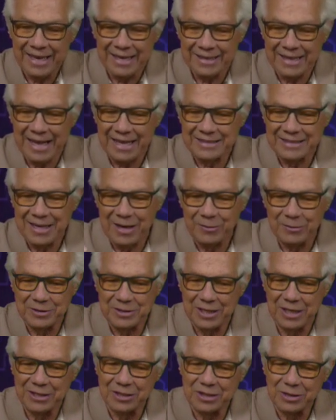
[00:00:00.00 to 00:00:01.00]
that's how
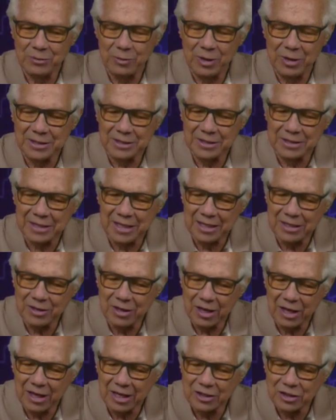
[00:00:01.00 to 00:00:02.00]
intense it was. And then
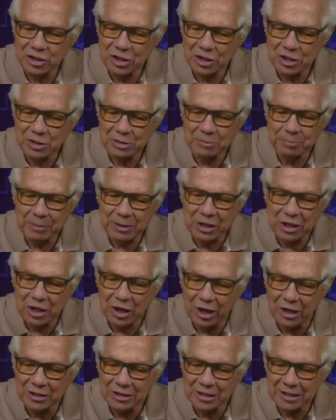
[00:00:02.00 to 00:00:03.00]
just
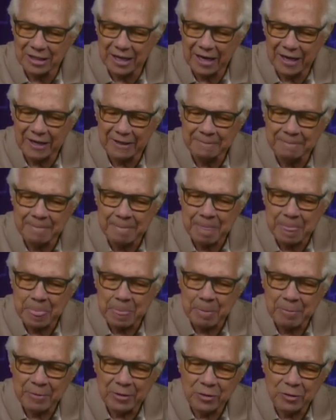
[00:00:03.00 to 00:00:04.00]
because of that,
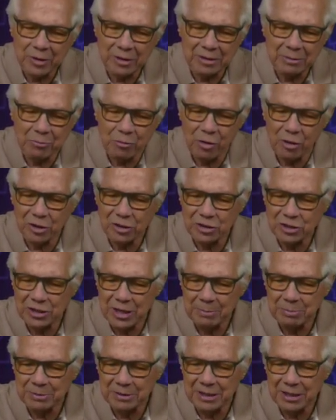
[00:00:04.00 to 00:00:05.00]
you had the mortgage
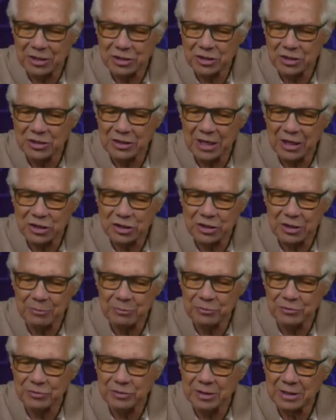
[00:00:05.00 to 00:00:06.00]
applications actually up
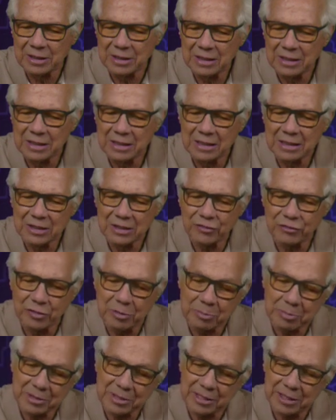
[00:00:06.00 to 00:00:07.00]
uh,
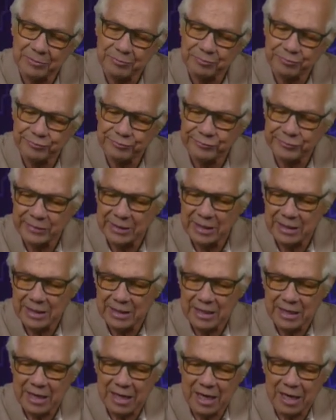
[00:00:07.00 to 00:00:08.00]
3%
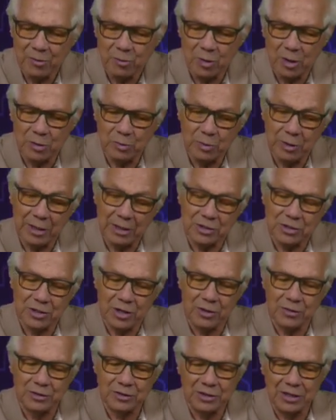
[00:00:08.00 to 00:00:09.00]
in one week.
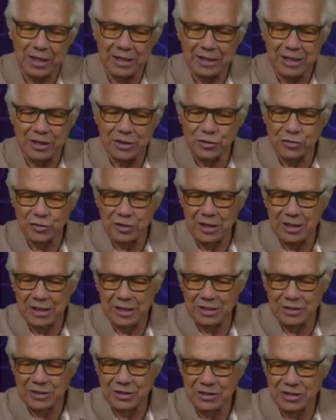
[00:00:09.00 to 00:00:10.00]
So it's going to get
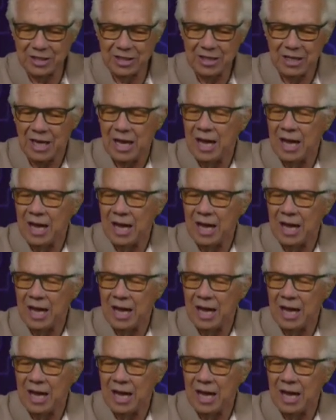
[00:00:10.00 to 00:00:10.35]
intriguing to see